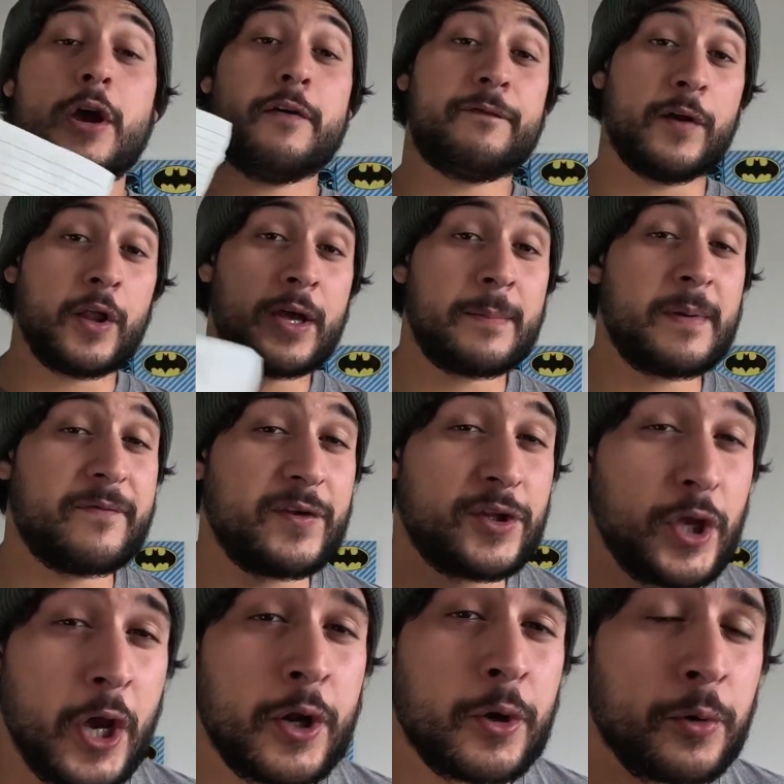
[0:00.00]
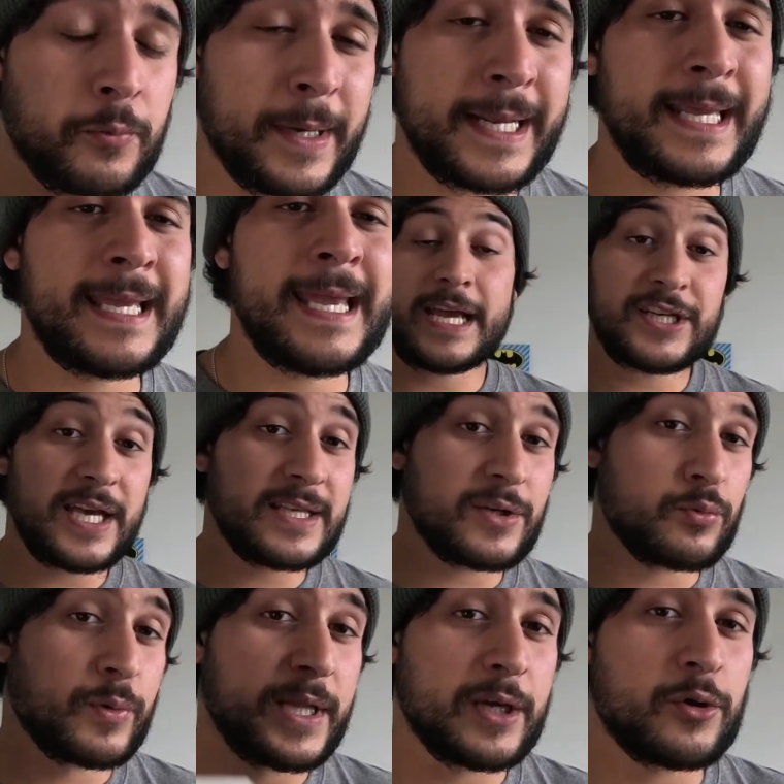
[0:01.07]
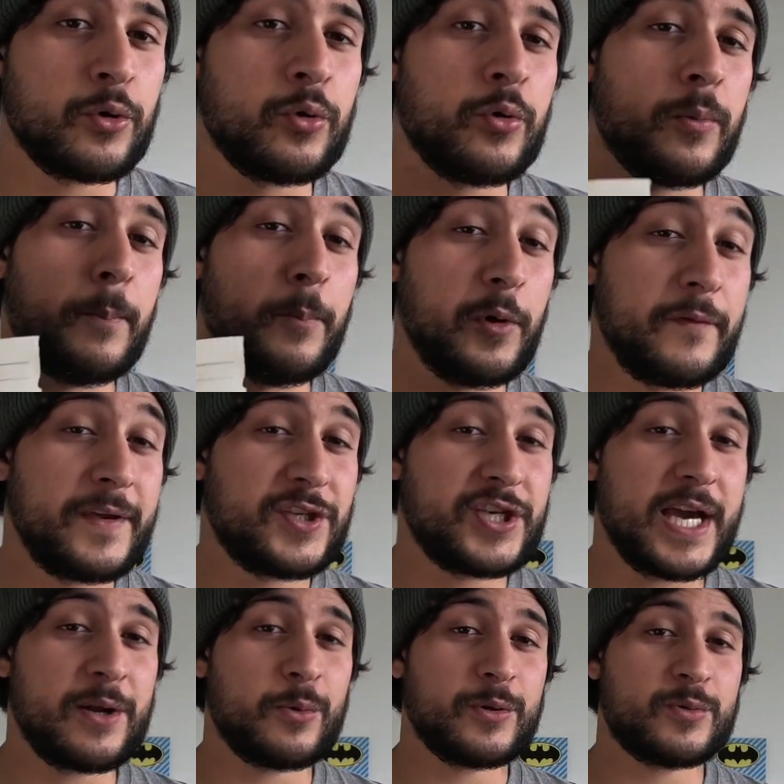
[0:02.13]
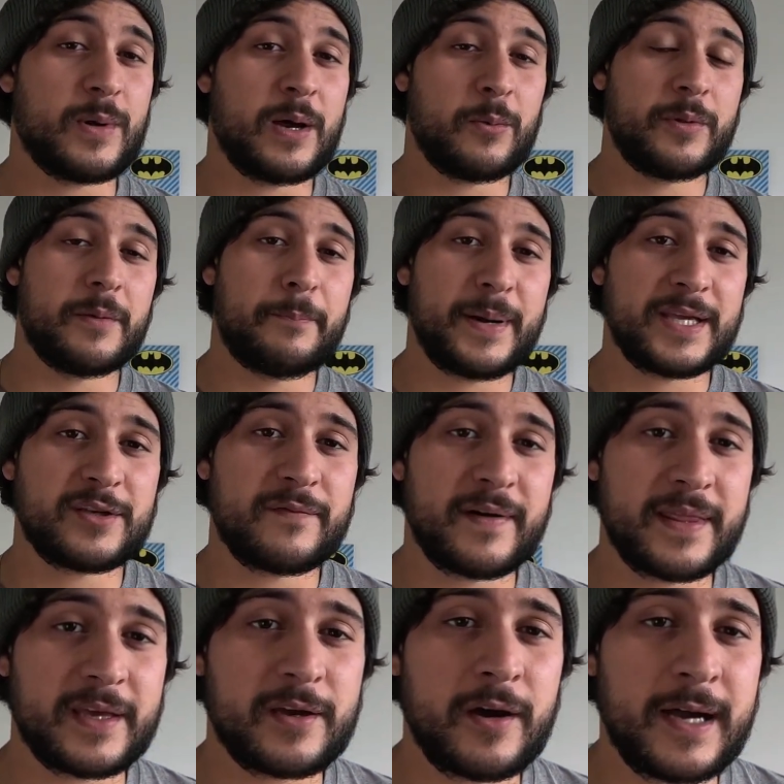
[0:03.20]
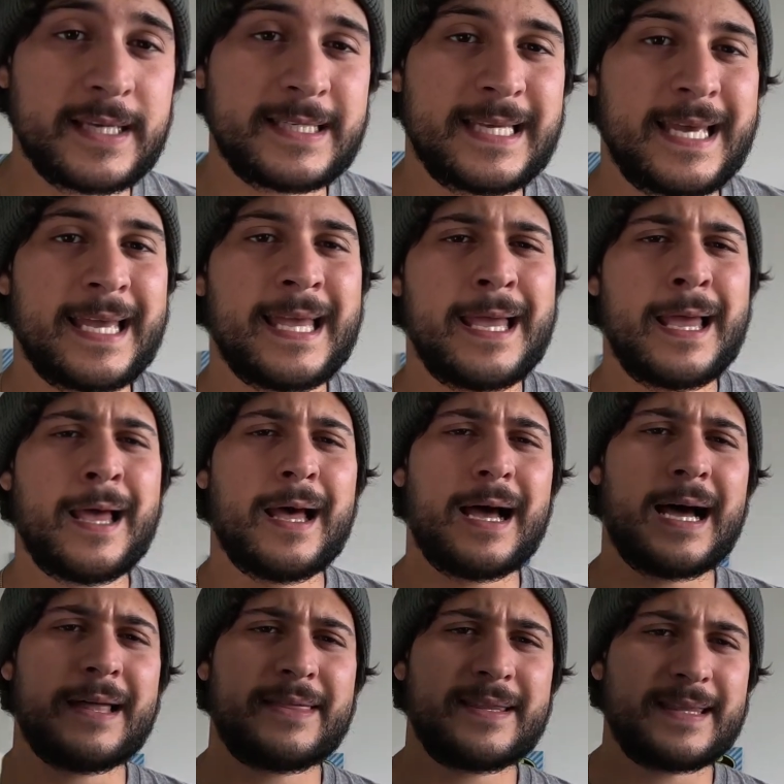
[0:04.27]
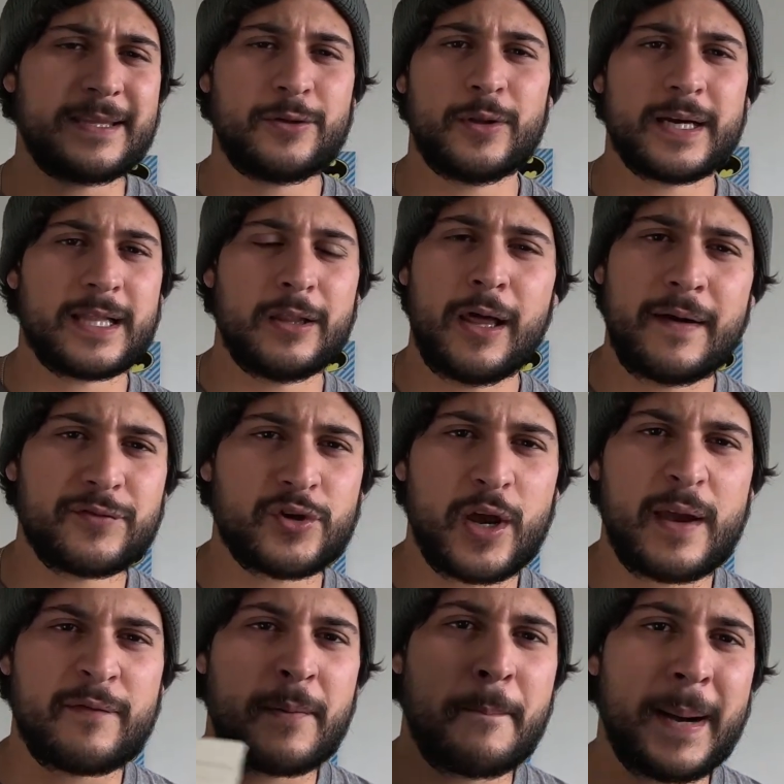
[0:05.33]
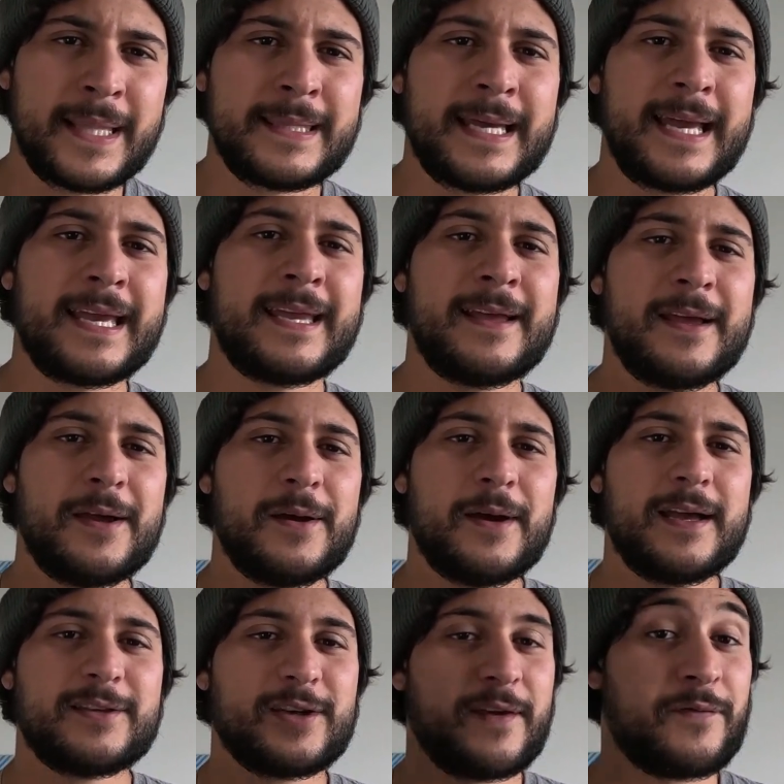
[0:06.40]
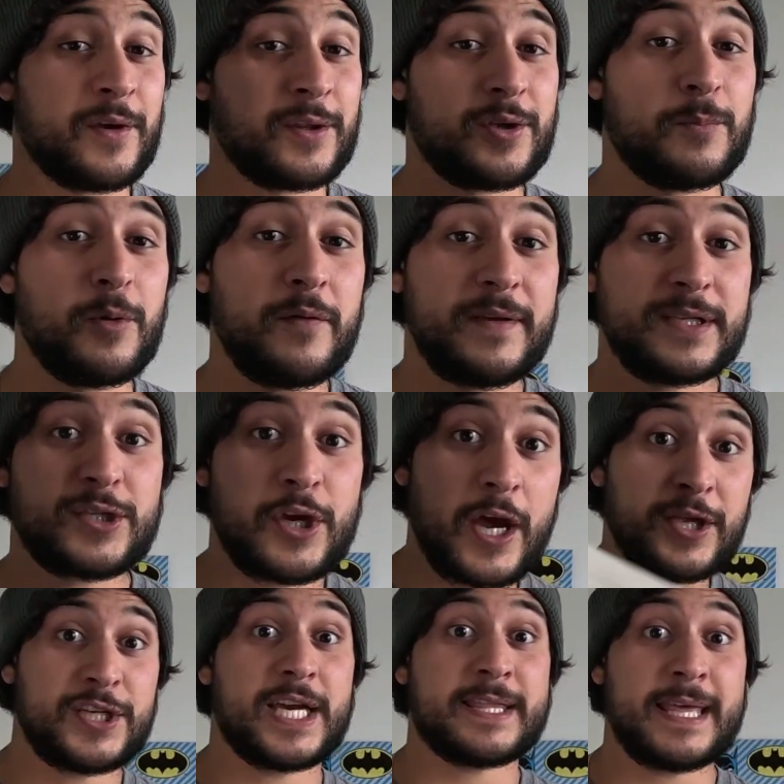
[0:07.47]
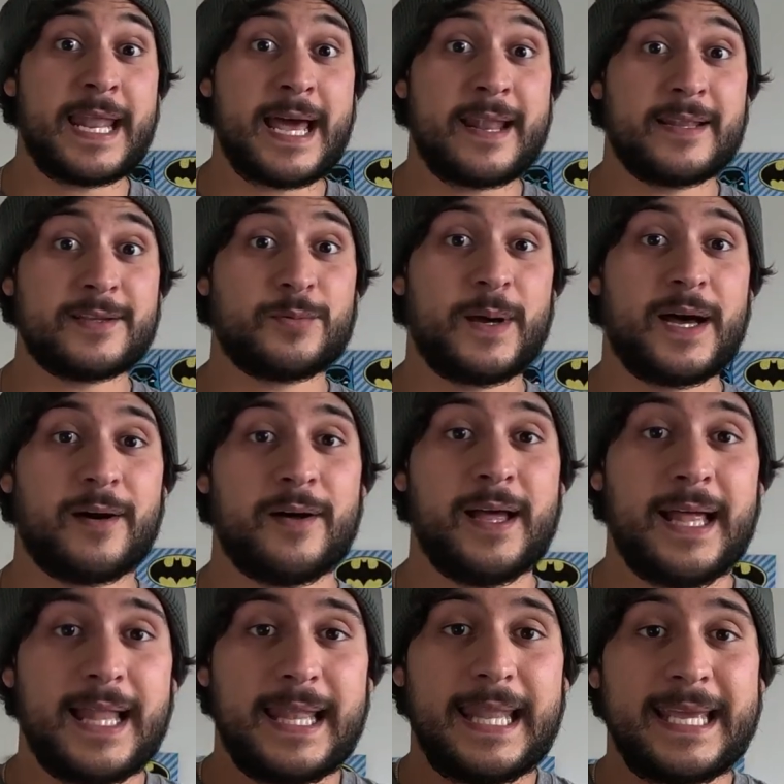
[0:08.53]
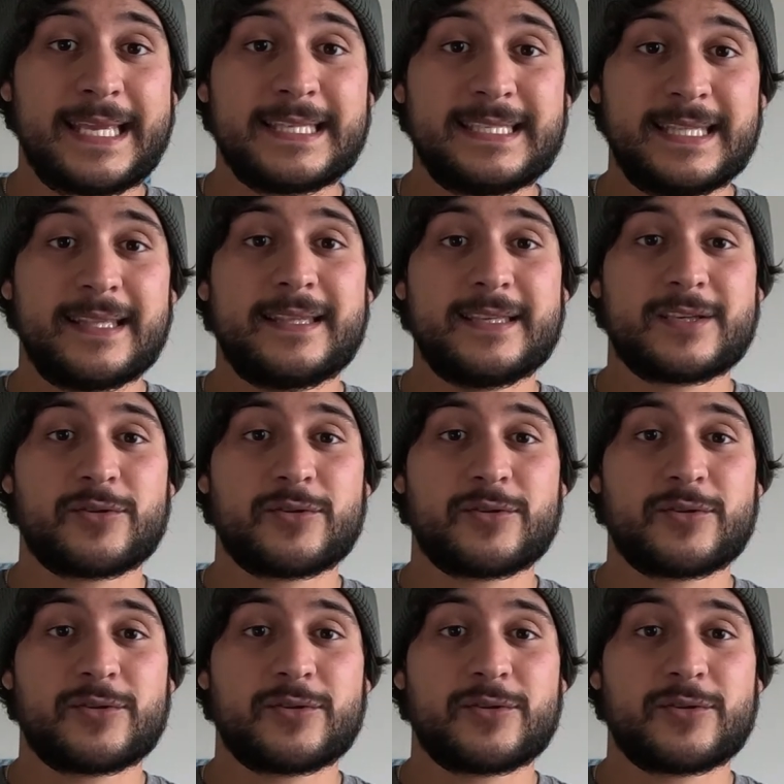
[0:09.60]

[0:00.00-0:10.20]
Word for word: Go follow him if you don't already. He actually has a really cool movie channel as well with a bunch of other guys there. Uh, I think they do like a live show every Monday so if you're into movies, go check that out as well. Link is in the